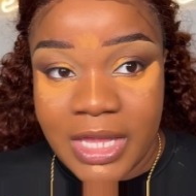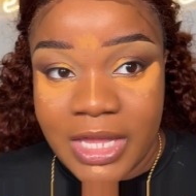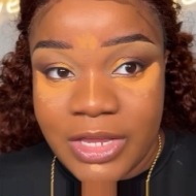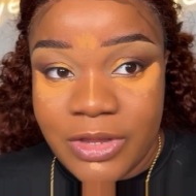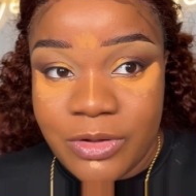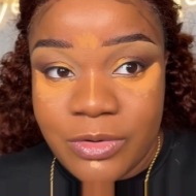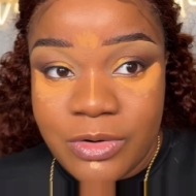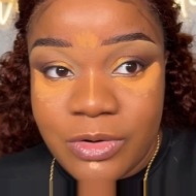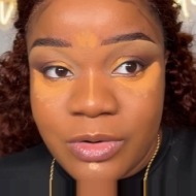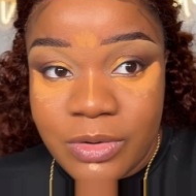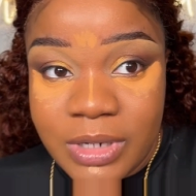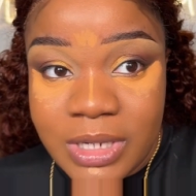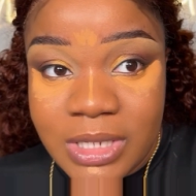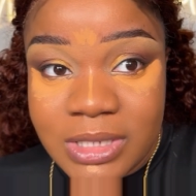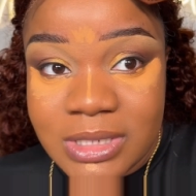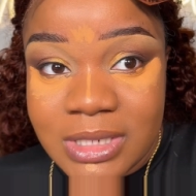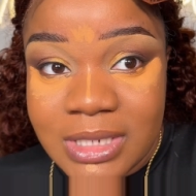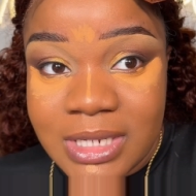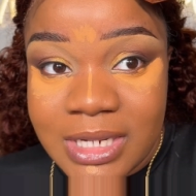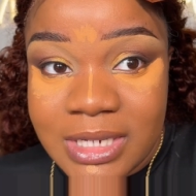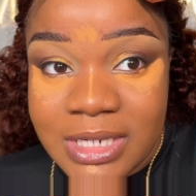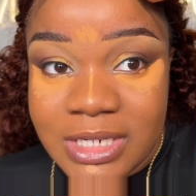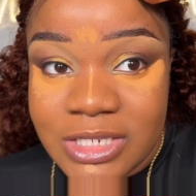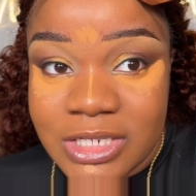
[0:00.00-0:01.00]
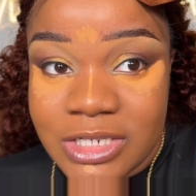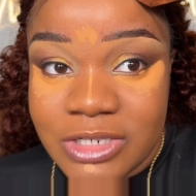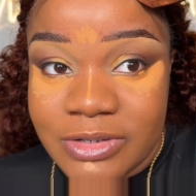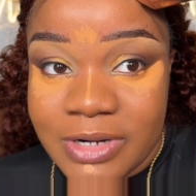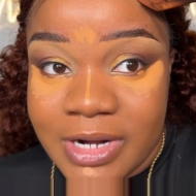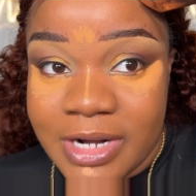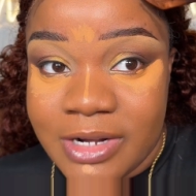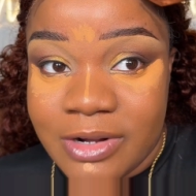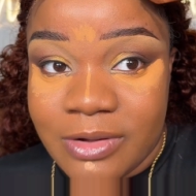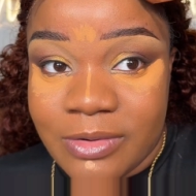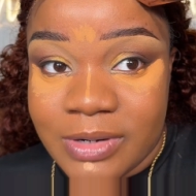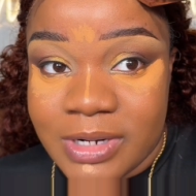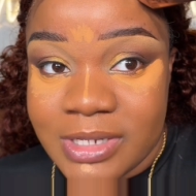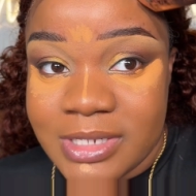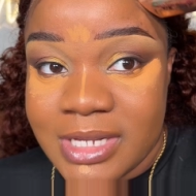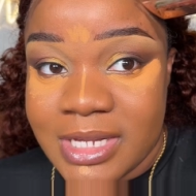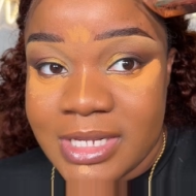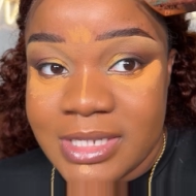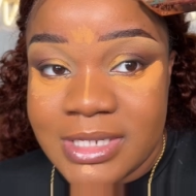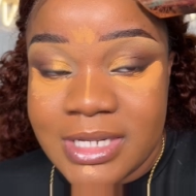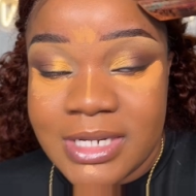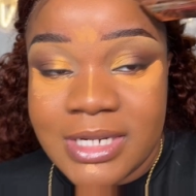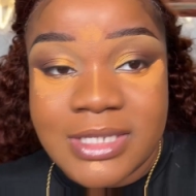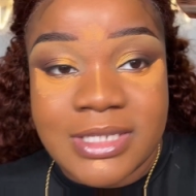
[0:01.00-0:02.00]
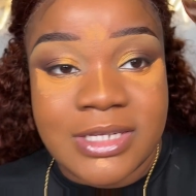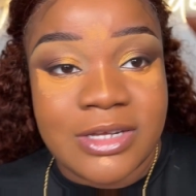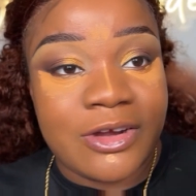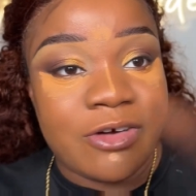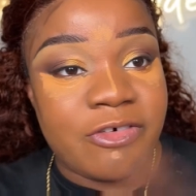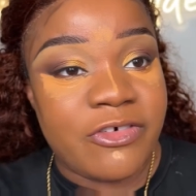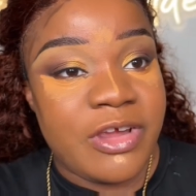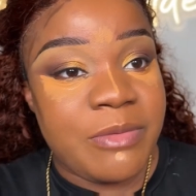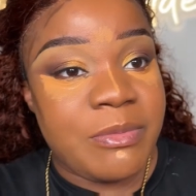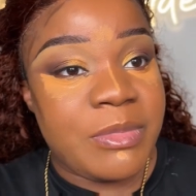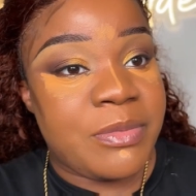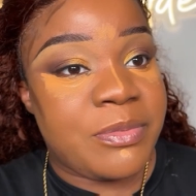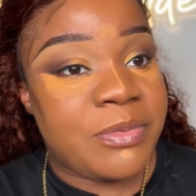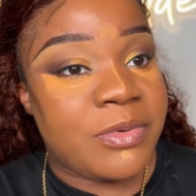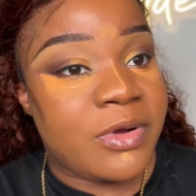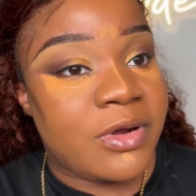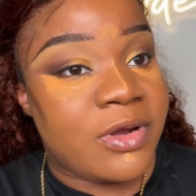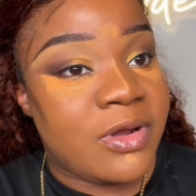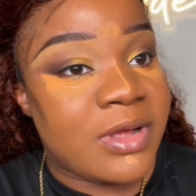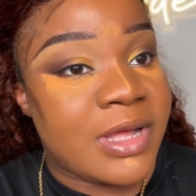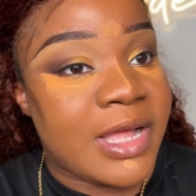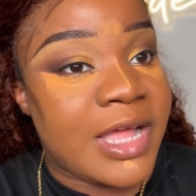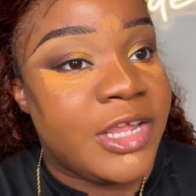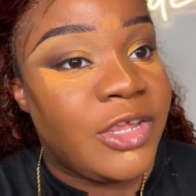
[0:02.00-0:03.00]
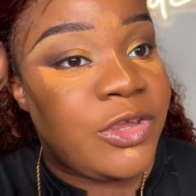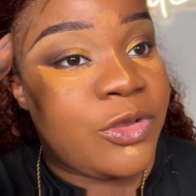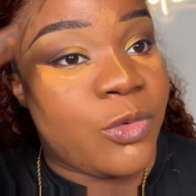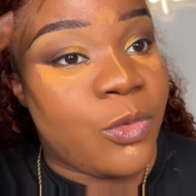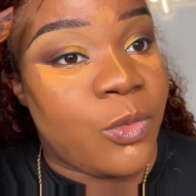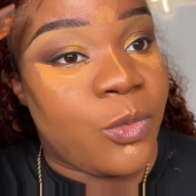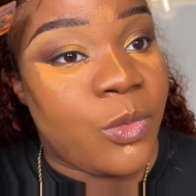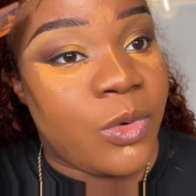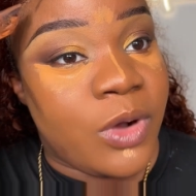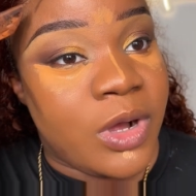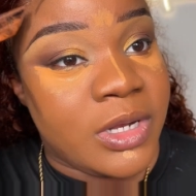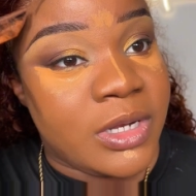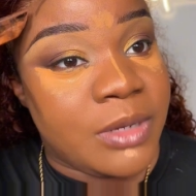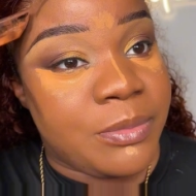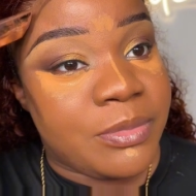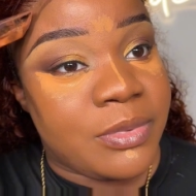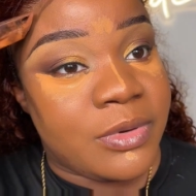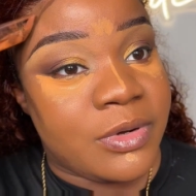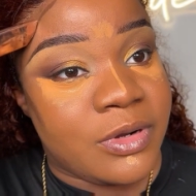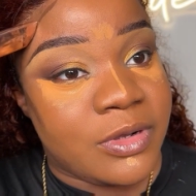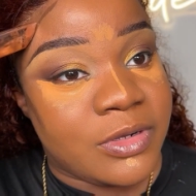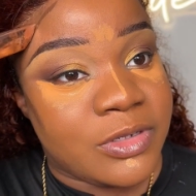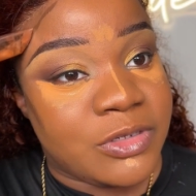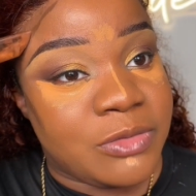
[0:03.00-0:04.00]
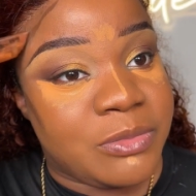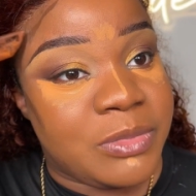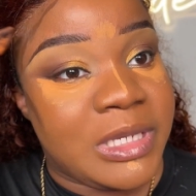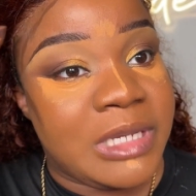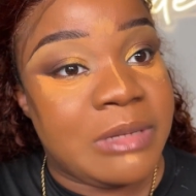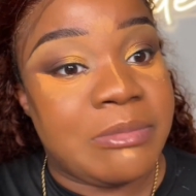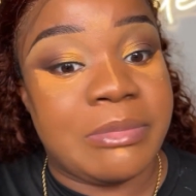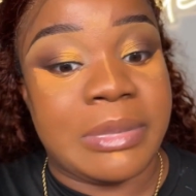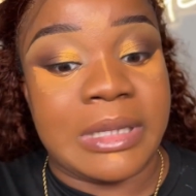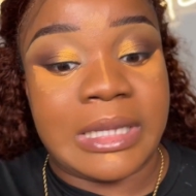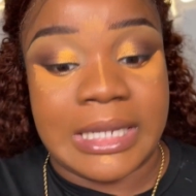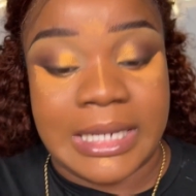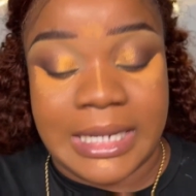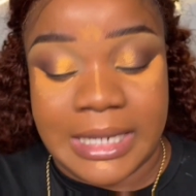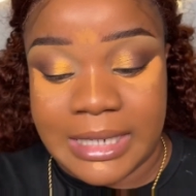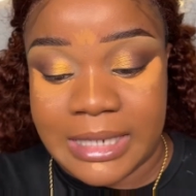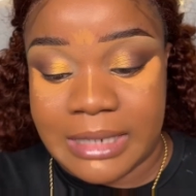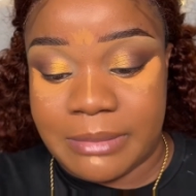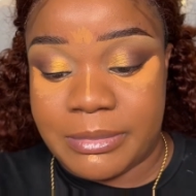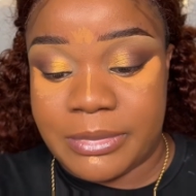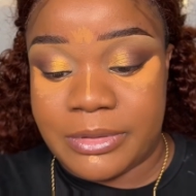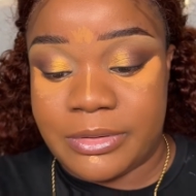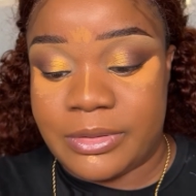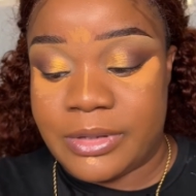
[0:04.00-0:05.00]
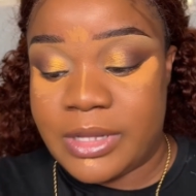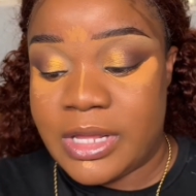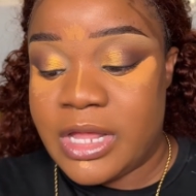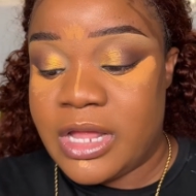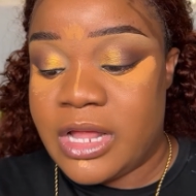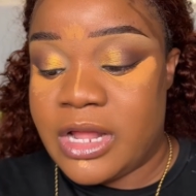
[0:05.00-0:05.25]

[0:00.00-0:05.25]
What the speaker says: You don't need to let this dry down. As I said, it's a creamy product and you want the product to be blendable.